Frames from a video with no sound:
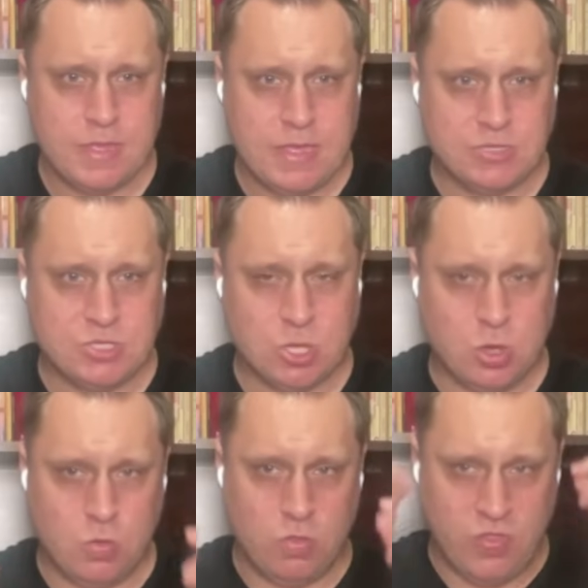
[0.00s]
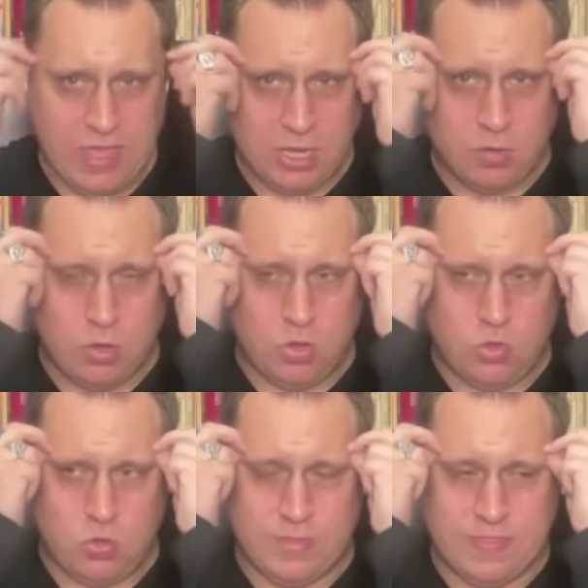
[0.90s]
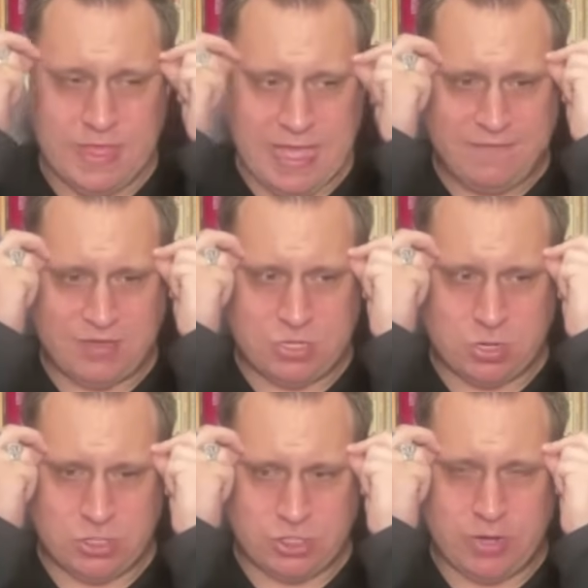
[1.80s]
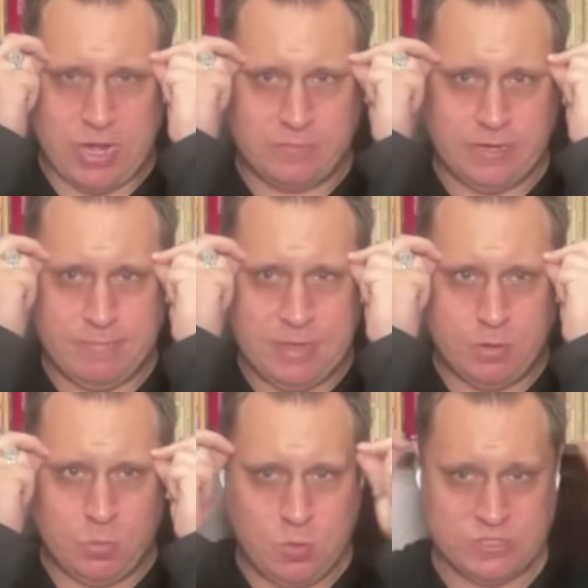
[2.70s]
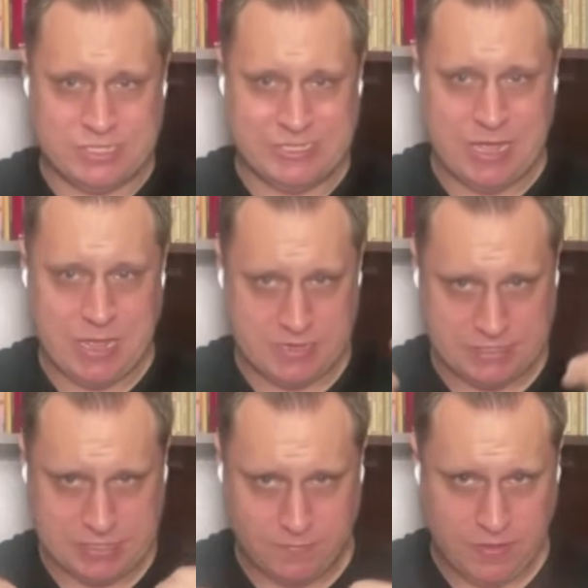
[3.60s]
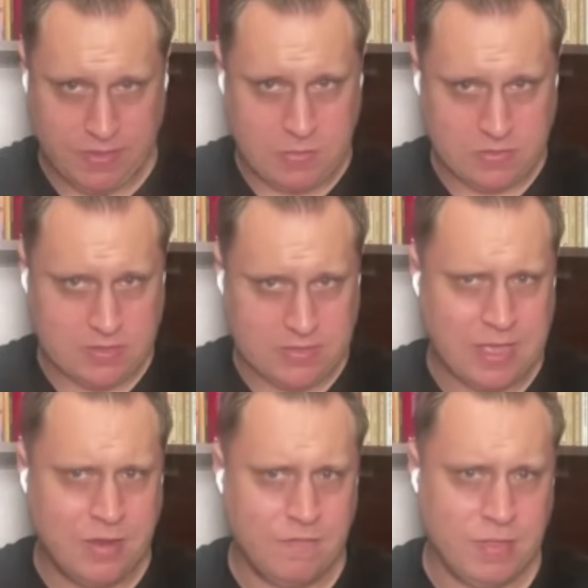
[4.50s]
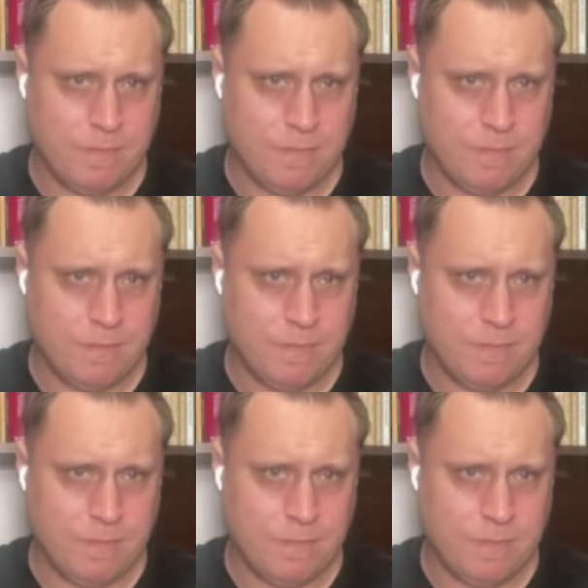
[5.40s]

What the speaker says: And so they go home and the avatars try to remember what was done to something else inside of them.